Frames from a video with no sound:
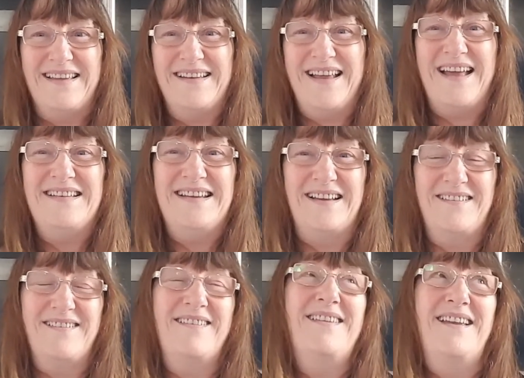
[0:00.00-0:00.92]
And I
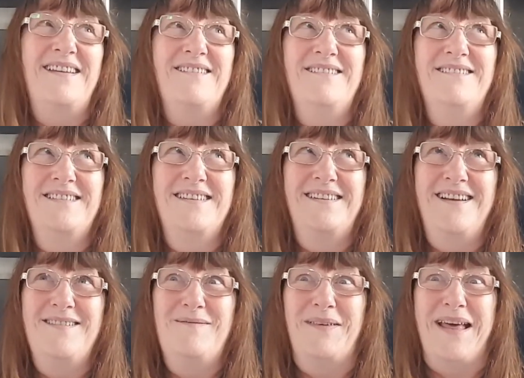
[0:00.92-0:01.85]
didn't think, oh, there's
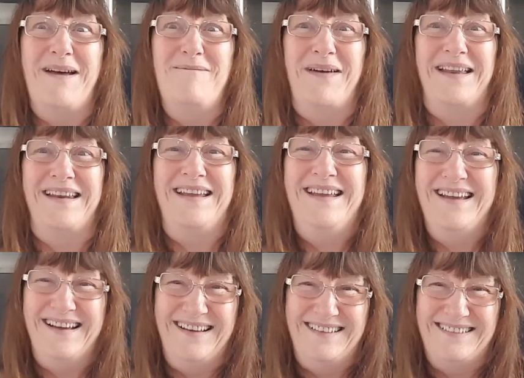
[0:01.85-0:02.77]
going to be that many.
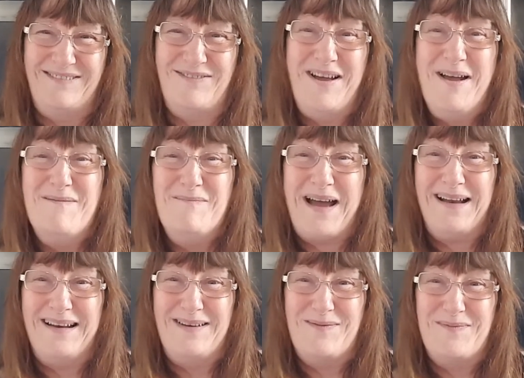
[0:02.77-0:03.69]
They were
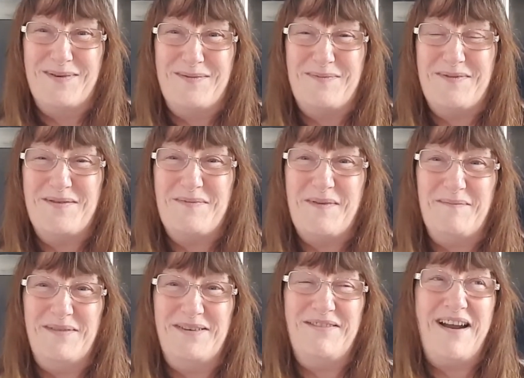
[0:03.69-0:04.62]
piling up and up and up
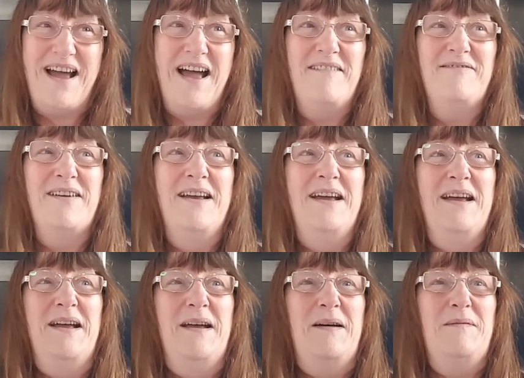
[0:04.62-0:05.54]
on my drive.
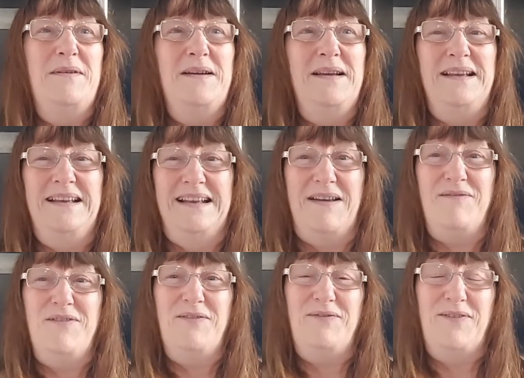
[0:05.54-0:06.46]
But he'd
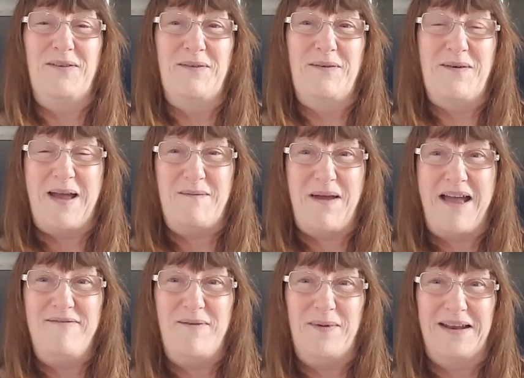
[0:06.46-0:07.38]
given a few away, but
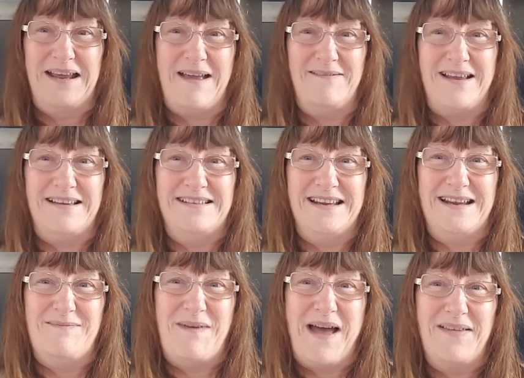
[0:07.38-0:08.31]
everybody kept
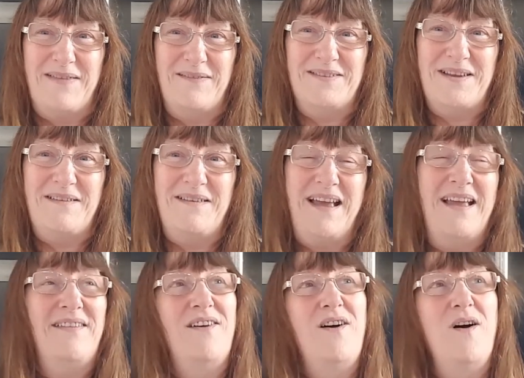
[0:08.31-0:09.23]
asking about them. So
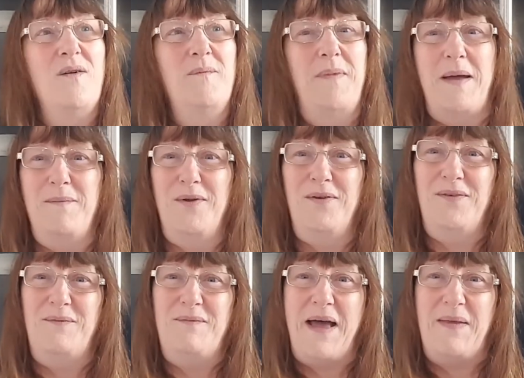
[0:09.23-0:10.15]
I thought, oh, I'd better move
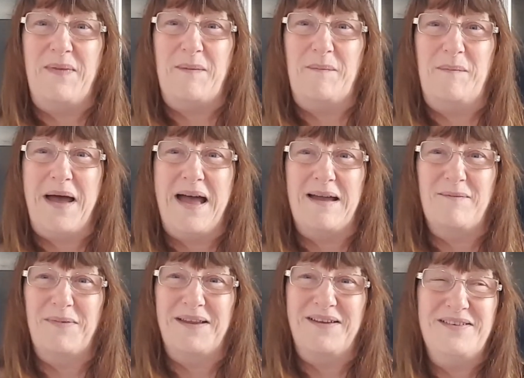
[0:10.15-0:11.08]
them round the
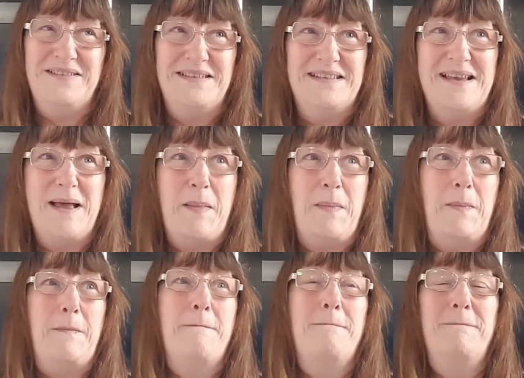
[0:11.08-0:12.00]
back because,
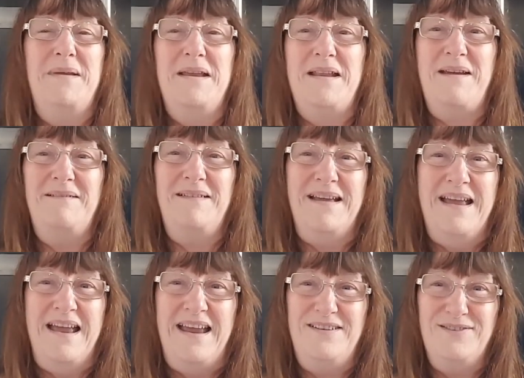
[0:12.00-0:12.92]
you know,
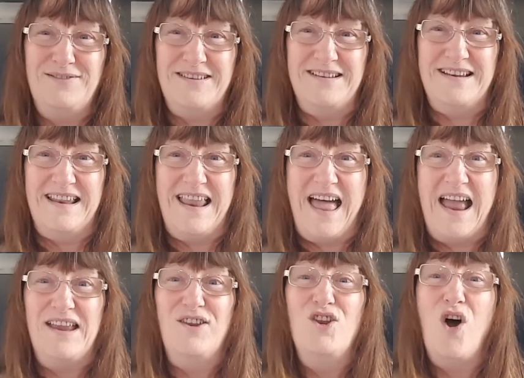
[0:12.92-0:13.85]
he doesn't
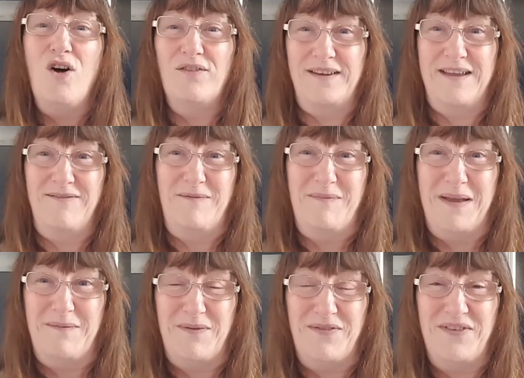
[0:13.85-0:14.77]
like not giving
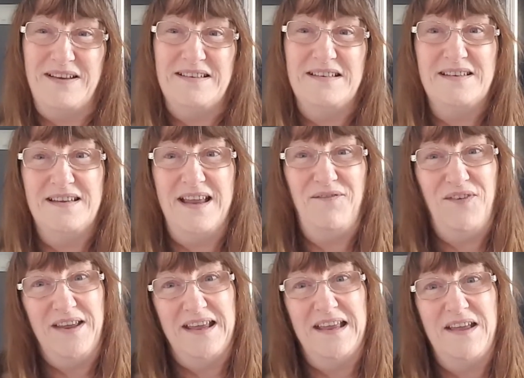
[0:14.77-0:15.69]
people things. If
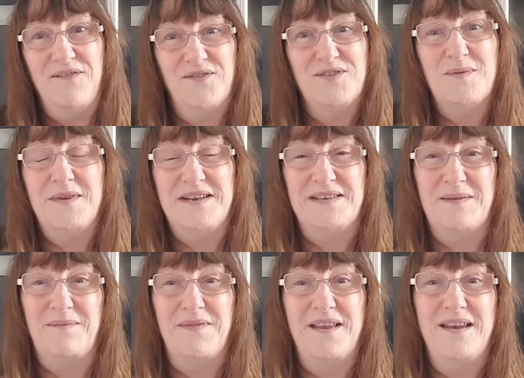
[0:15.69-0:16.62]
he can give somebody
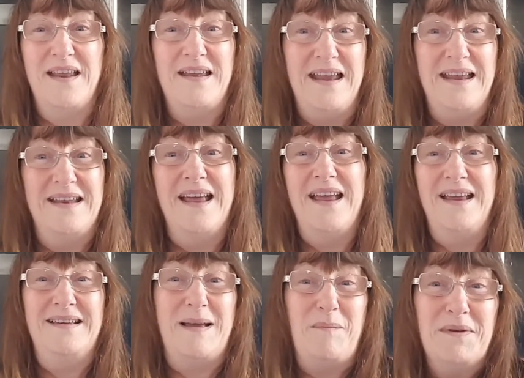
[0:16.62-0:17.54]
something, they need it,
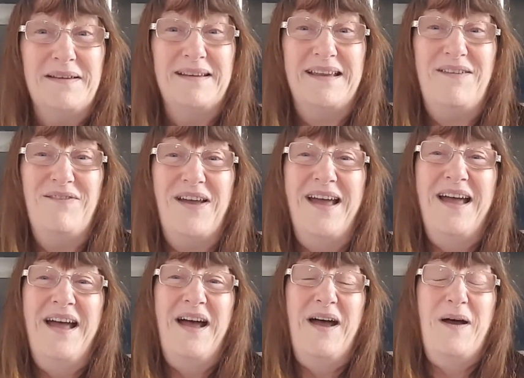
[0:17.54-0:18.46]
he's happy to give it.
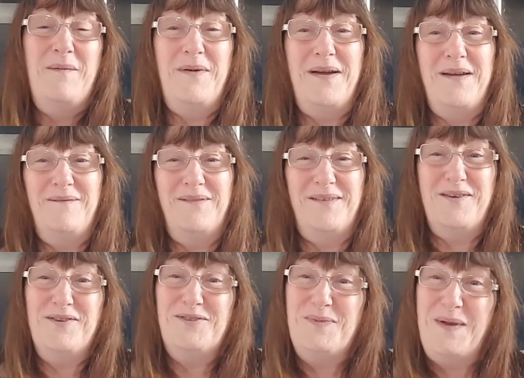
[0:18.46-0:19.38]
But
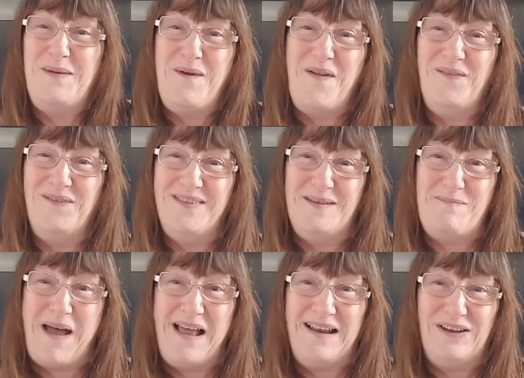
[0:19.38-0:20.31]
because we want the
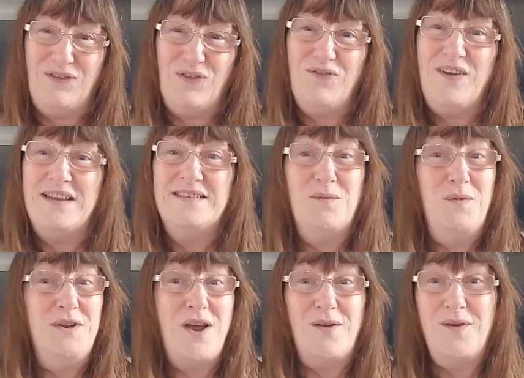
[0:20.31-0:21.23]
pallets for the fence and
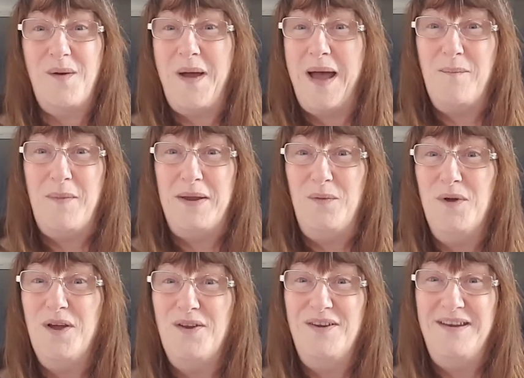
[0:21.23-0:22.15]
we don't know how many
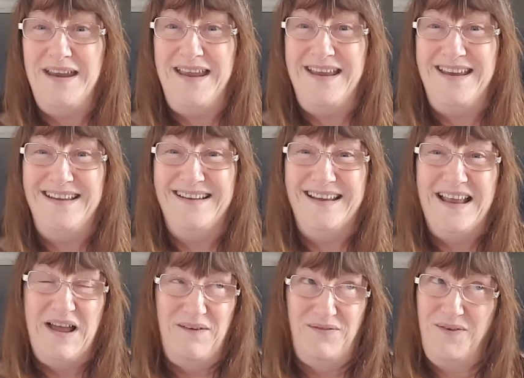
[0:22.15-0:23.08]
we're going to need,
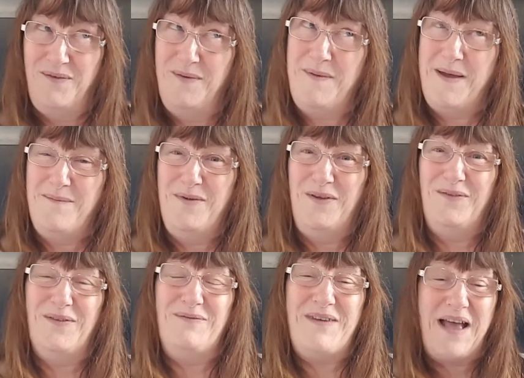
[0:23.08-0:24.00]
thought we'd better
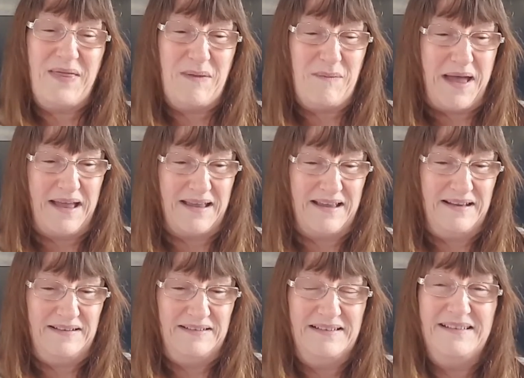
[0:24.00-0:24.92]
move them round the back
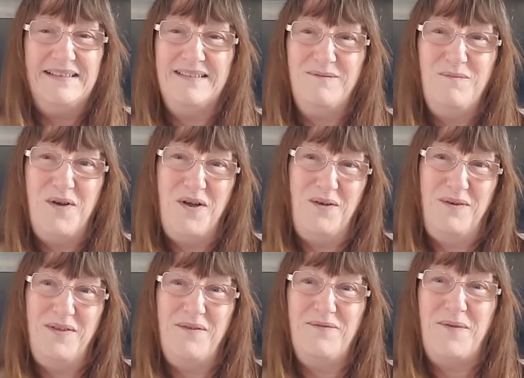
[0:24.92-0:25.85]
and work
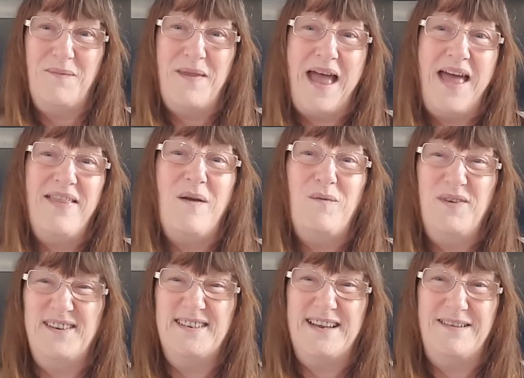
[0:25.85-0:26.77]
with them from there. And then
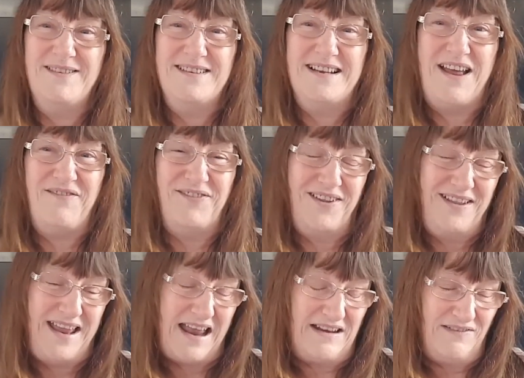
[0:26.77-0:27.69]
we'll see what's left at
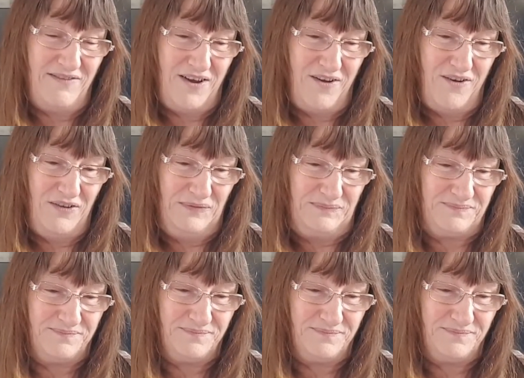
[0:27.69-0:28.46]
the end of it all.